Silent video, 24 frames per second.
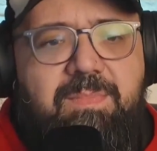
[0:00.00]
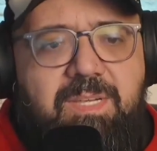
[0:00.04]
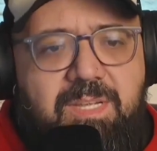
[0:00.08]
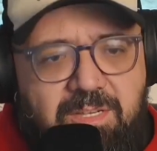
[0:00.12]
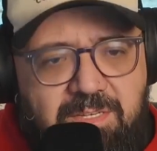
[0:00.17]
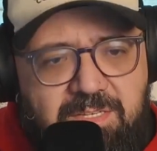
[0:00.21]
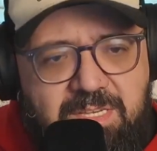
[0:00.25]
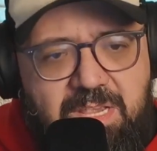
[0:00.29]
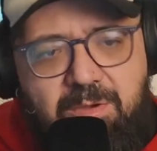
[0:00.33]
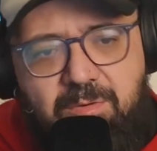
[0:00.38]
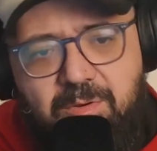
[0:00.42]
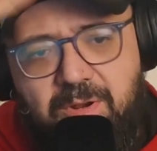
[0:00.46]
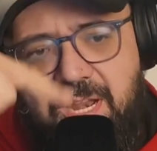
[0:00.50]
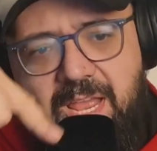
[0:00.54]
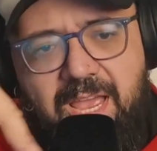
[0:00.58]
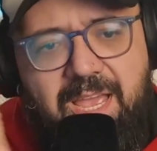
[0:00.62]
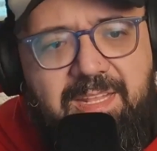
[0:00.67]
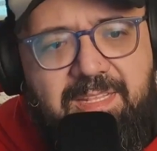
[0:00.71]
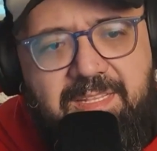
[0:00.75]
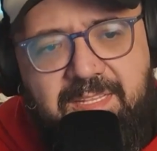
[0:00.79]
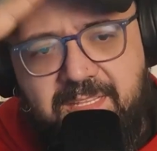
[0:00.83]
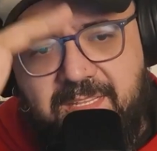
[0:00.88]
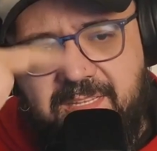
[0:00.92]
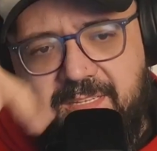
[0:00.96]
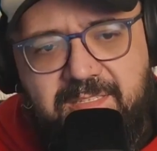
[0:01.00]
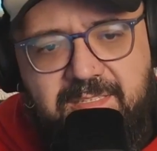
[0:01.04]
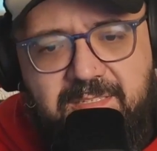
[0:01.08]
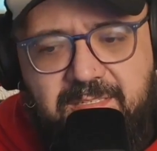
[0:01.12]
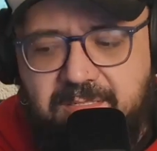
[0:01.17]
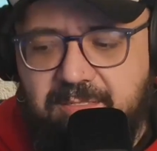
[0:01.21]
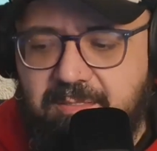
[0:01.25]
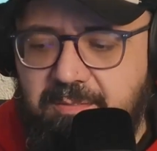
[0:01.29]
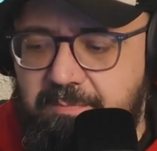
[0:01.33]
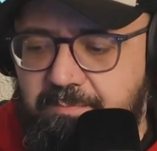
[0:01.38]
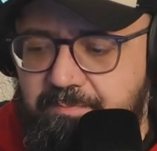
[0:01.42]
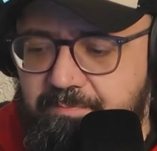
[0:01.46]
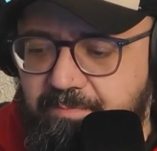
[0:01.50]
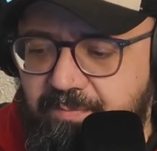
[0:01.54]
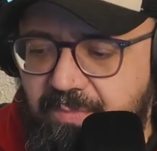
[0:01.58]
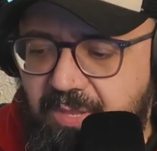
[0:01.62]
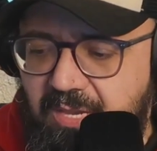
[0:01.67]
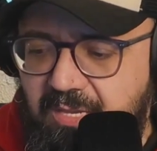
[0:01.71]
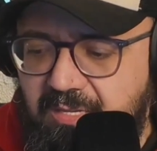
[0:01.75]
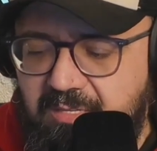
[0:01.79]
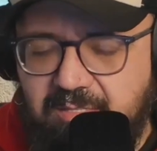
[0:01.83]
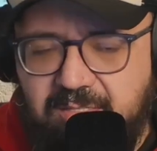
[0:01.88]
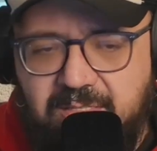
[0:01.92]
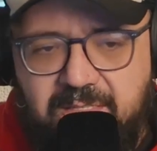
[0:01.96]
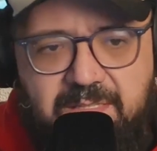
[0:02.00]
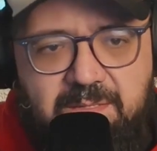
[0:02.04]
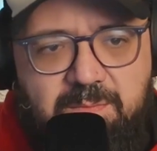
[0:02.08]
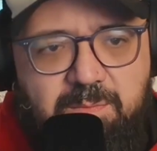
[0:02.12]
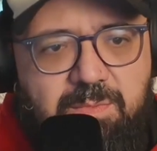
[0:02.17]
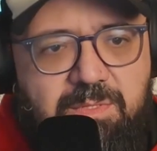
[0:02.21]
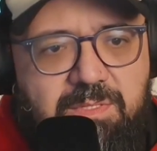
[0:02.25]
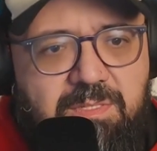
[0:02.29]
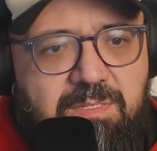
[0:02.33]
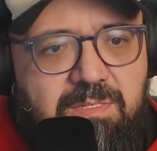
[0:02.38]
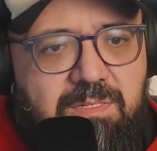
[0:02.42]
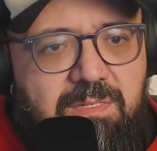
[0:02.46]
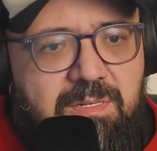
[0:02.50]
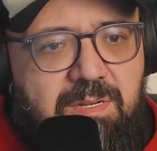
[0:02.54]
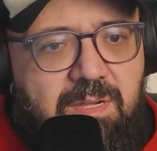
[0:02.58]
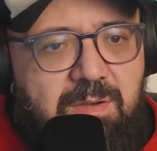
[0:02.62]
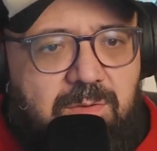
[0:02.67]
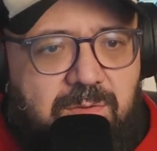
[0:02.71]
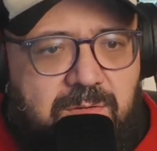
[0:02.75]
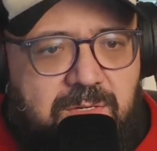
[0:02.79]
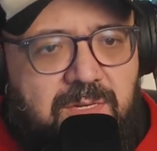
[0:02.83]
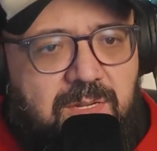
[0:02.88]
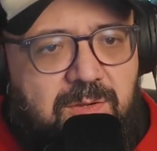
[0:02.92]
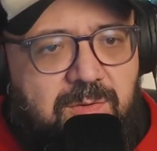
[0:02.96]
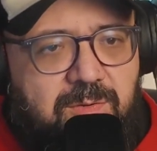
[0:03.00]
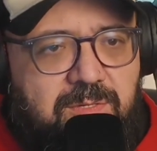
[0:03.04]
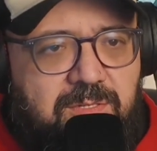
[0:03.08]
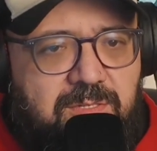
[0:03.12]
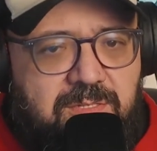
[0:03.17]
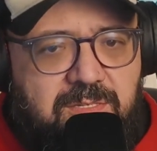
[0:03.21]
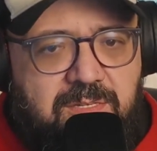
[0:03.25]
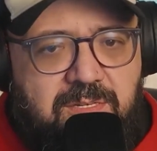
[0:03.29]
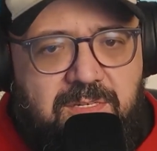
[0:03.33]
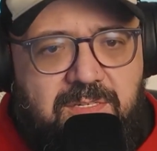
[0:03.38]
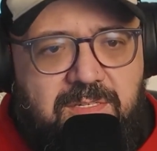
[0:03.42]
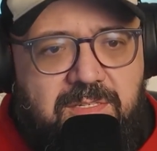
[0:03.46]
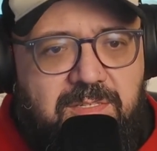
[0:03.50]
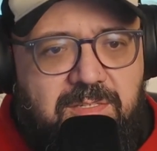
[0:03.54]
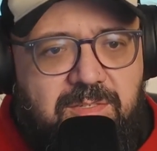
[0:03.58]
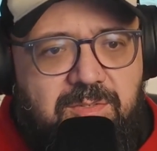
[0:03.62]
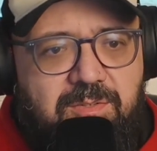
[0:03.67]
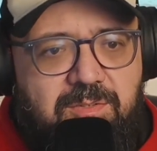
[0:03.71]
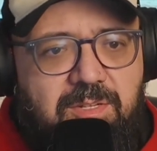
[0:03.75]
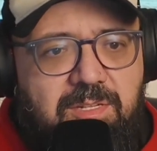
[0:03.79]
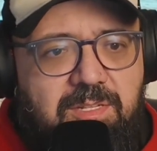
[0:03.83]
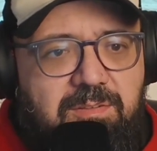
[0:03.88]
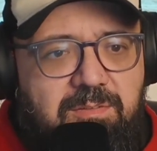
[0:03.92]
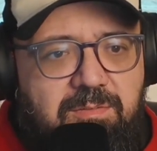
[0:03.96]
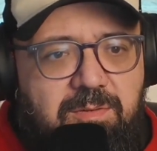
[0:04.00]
Because I will add it as a snippet in our discussions so that